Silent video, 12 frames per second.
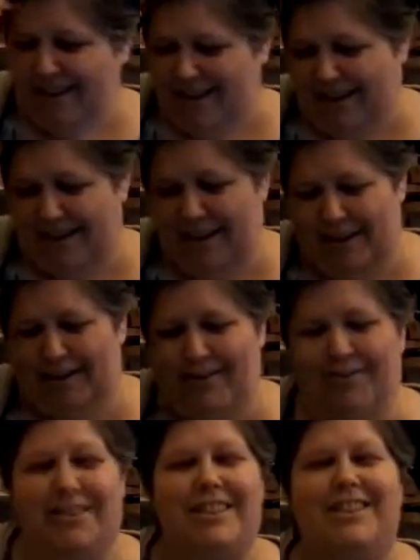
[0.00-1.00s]
He
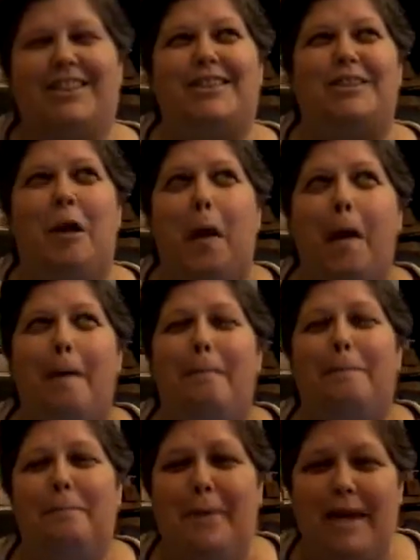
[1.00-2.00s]
was just
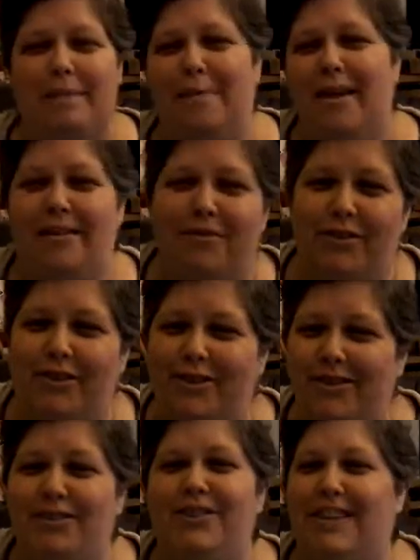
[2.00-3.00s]
beaming for
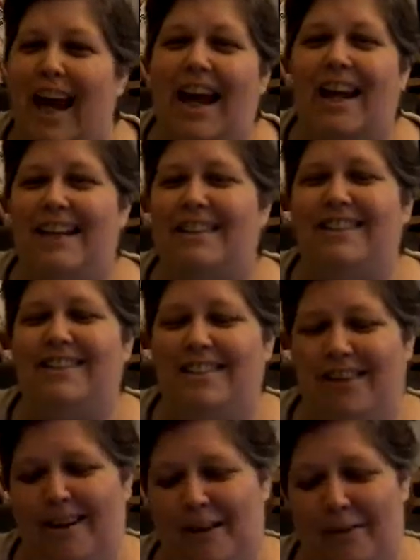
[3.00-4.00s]
days,
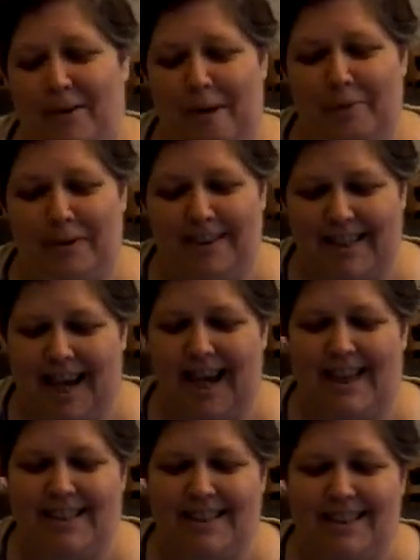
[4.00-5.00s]
uh, a couple of
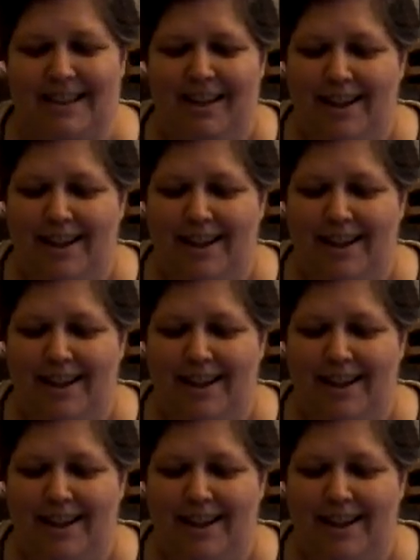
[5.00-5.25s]
days.